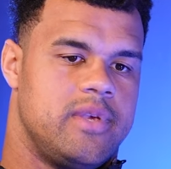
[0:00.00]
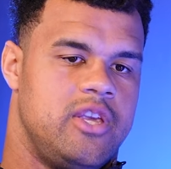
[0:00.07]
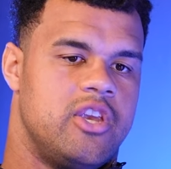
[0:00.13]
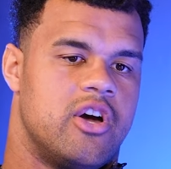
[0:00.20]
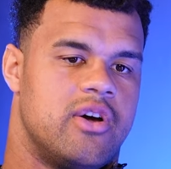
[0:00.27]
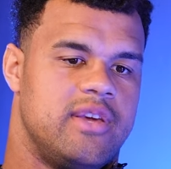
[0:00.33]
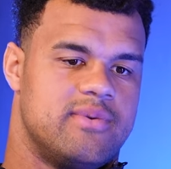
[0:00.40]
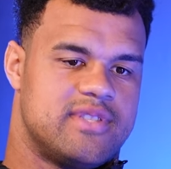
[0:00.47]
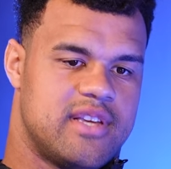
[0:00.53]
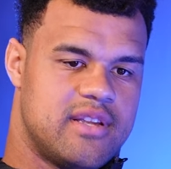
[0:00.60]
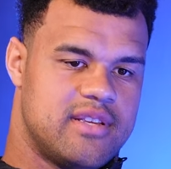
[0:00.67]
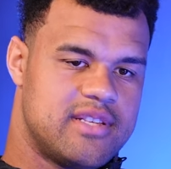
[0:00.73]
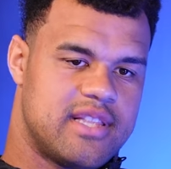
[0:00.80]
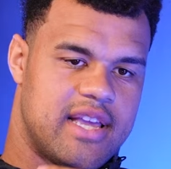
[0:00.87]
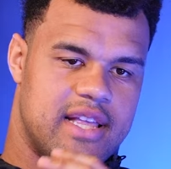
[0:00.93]
know, he was telling
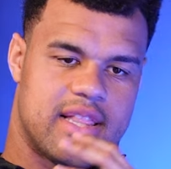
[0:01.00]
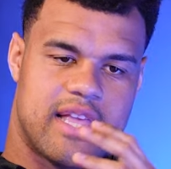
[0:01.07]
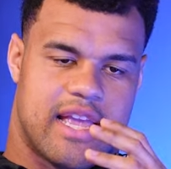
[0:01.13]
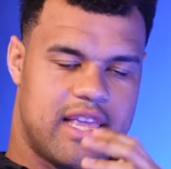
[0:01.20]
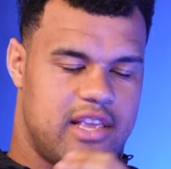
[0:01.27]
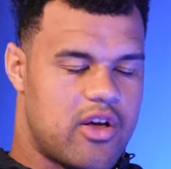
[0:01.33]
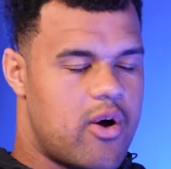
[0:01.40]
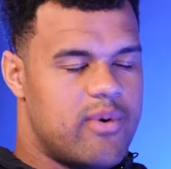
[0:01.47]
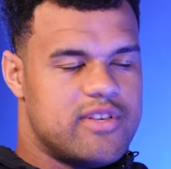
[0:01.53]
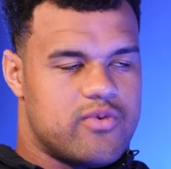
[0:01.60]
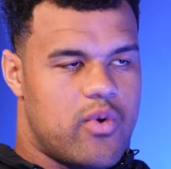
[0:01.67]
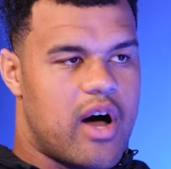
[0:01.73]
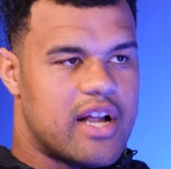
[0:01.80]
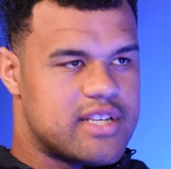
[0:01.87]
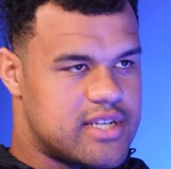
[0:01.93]
us that like he always
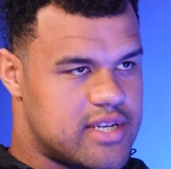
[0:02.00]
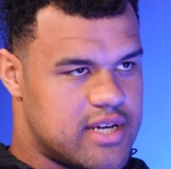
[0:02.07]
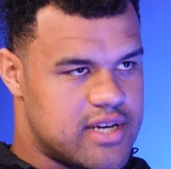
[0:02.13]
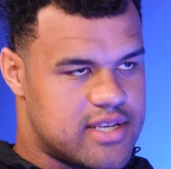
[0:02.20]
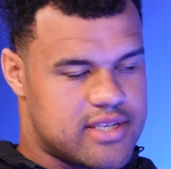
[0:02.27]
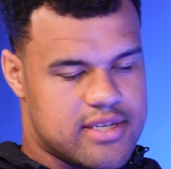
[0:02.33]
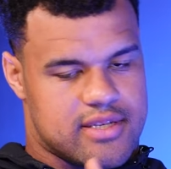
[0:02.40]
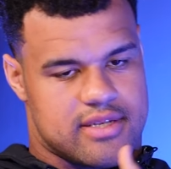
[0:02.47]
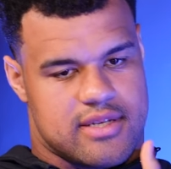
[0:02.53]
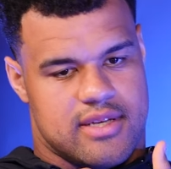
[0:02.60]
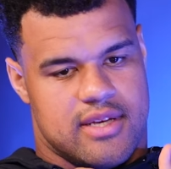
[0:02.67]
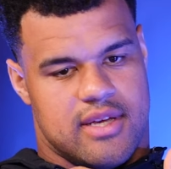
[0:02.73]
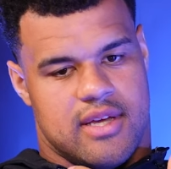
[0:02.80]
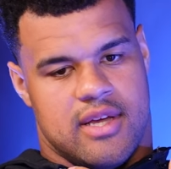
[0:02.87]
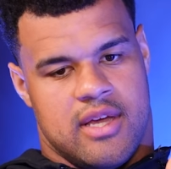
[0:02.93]
watching us, and
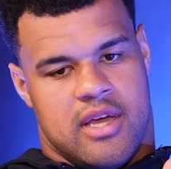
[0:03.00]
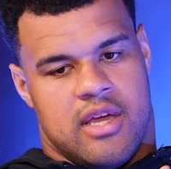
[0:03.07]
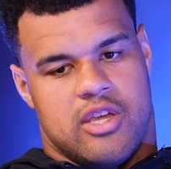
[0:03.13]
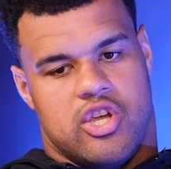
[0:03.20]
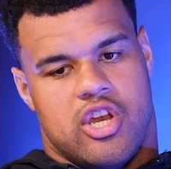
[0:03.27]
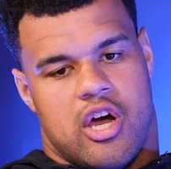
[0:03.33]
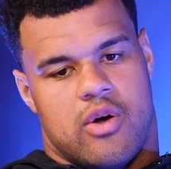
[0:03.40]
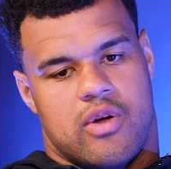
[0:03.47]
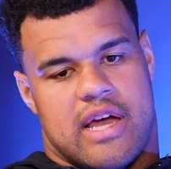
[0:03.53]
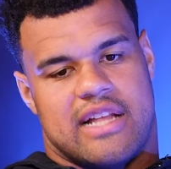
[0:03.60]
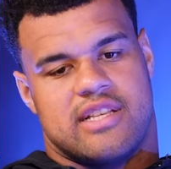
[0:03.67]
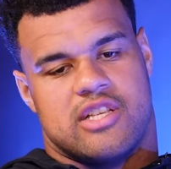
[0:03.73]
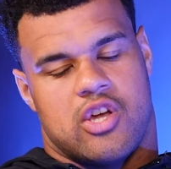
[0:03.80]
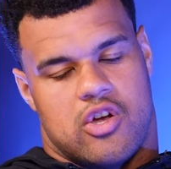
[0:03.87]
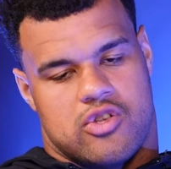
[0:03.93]
you know, got
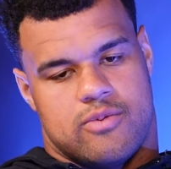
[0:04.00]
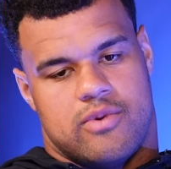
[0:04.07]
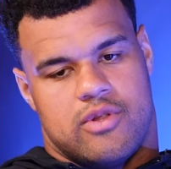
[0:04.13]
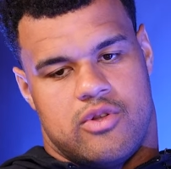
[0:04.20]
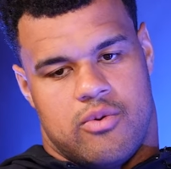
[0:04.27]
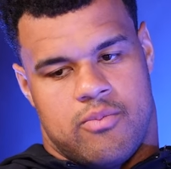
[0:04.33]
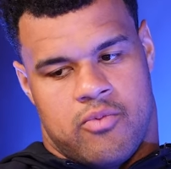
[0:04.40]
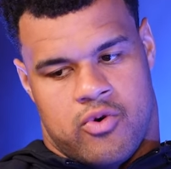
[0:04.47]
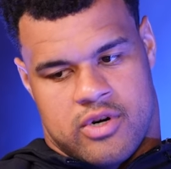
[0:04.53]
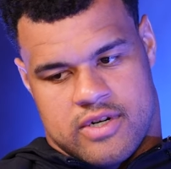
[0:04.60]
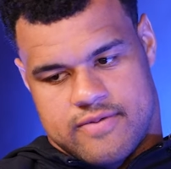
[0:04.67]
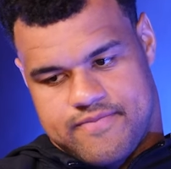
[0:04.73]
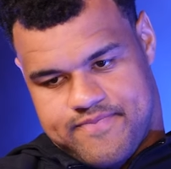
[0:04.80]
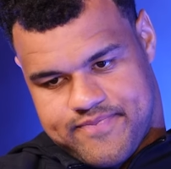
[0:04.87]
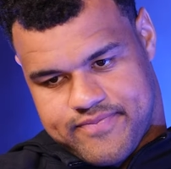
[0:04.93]
to talk to him a little
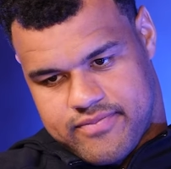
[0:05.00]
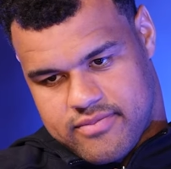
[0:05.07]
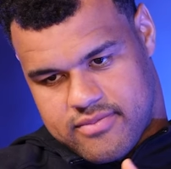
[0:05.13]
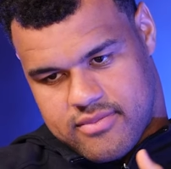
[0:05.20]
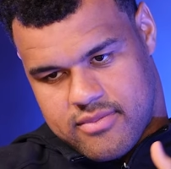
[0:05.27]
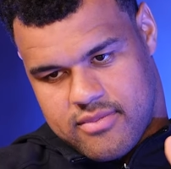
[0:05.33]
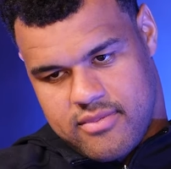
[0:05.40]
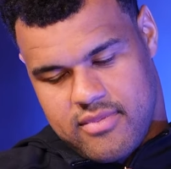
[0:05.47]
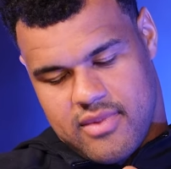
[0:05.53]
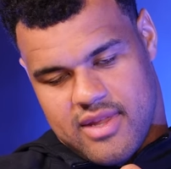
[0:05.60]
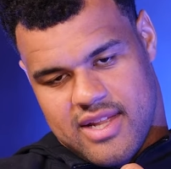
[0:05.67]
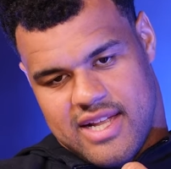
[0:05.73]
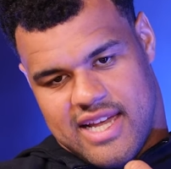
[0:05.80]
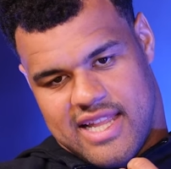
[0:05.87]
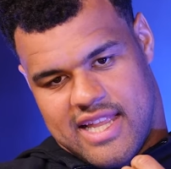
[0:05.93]
more.
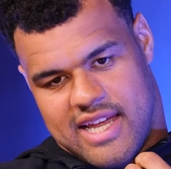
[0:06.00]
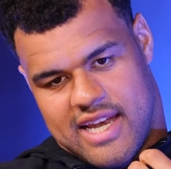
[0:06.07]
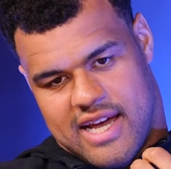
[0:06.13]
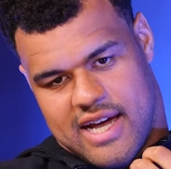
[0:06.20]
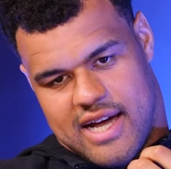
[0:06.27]
And then